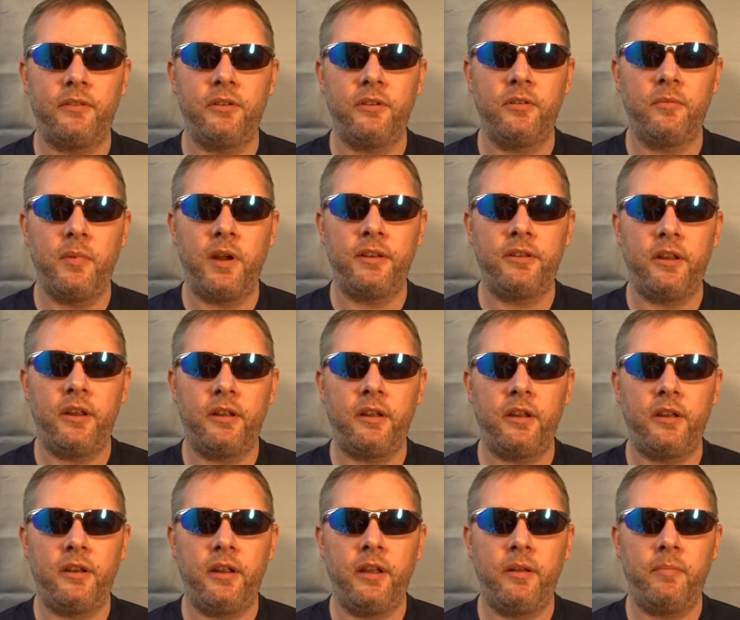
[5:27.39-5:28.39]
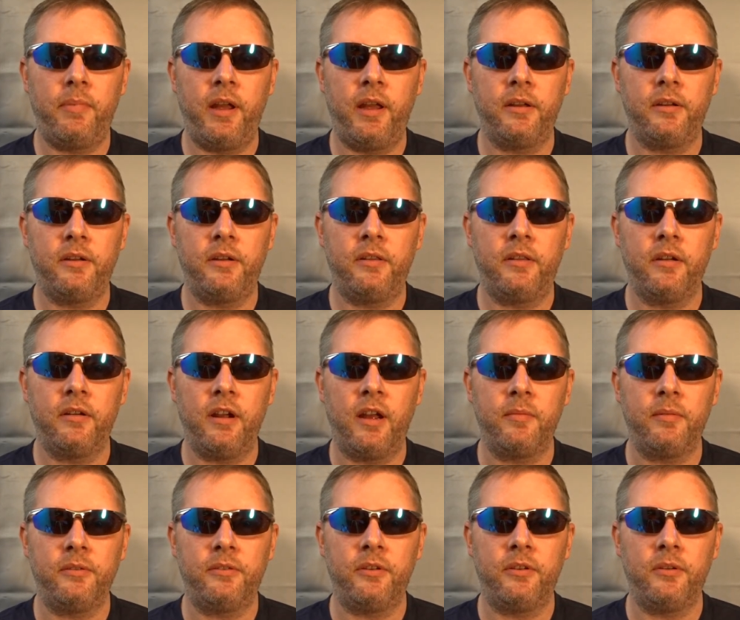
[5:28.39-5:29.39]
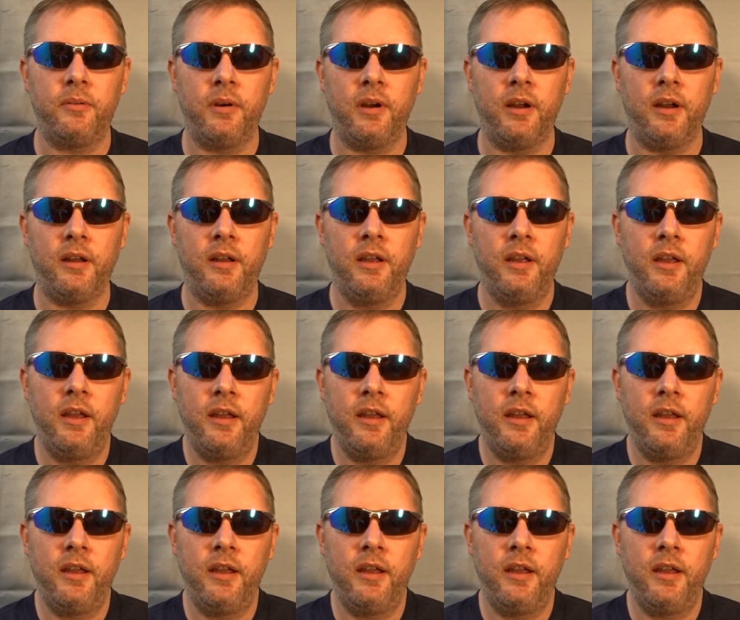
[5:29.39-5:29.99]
to my ticket at Banggood, they're able to